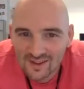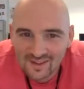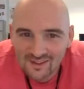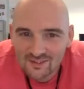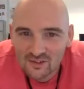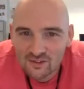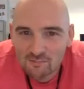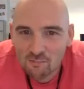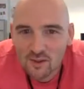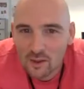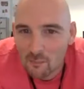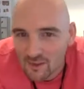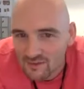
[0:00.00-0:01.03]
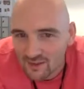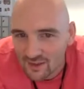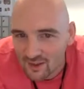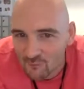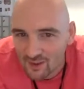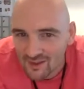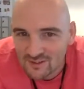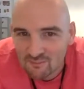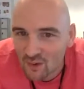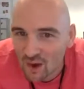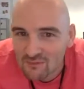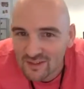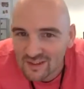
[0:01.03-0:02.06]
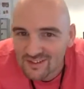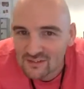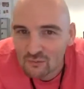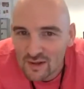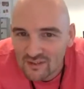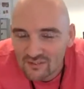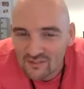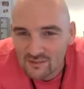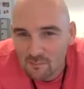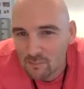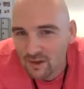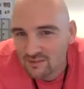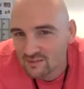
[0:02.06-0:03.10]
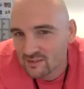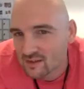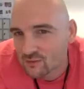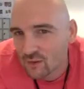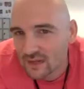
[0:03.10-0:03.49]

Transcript: just bit a biscuit, but I think it's really, the simplicity is really